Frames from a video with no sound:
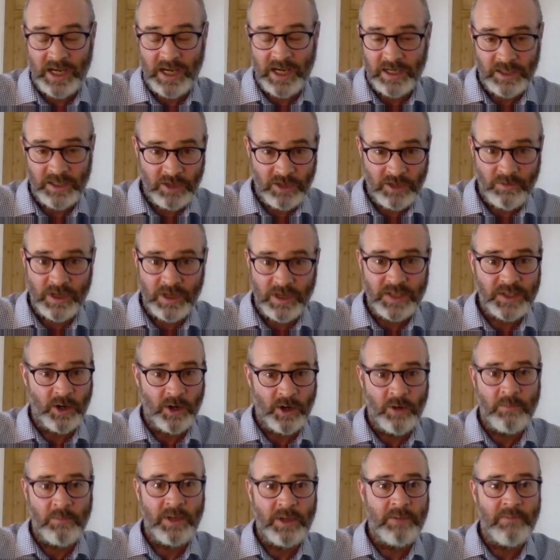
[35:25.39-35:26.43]
And US
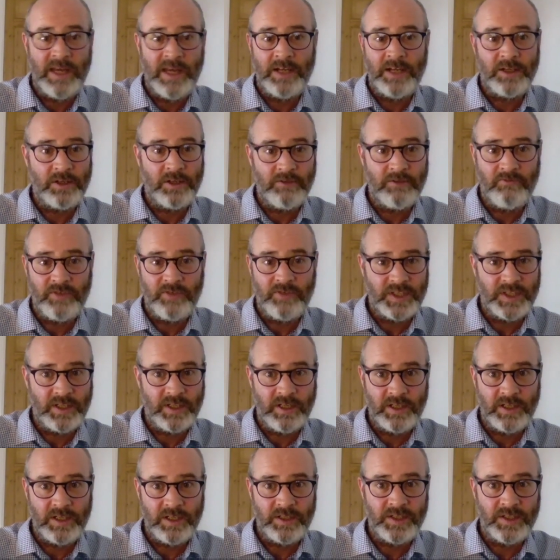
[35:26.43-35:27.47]
Army medical
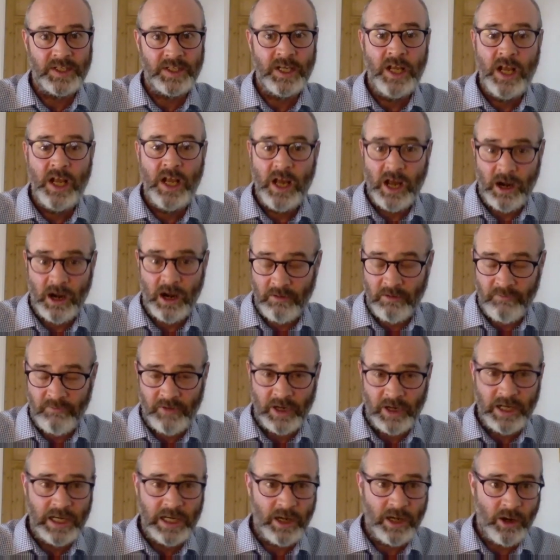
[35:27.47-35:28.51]
facilities are a
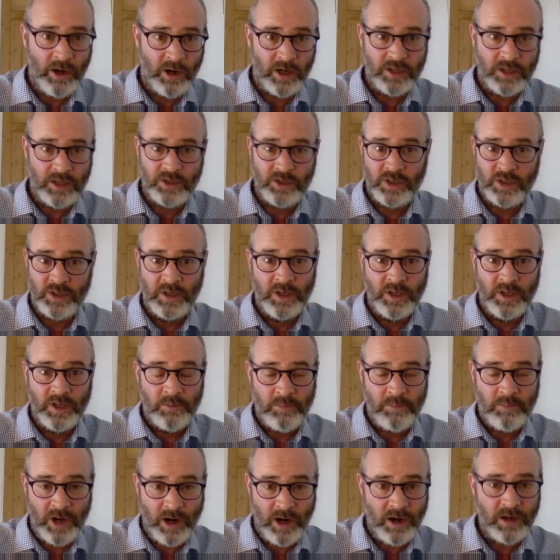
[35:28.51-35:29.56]
very large
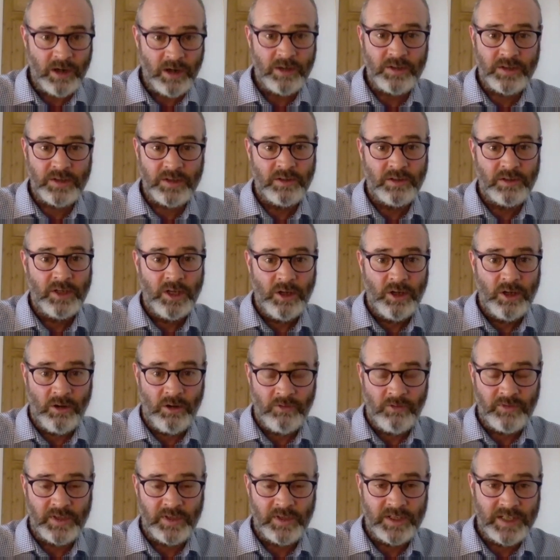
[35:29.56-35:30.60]
part of
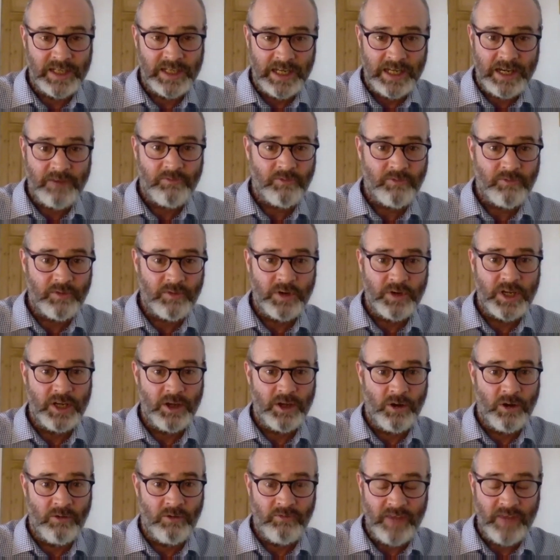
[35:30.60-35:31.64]
the delivery of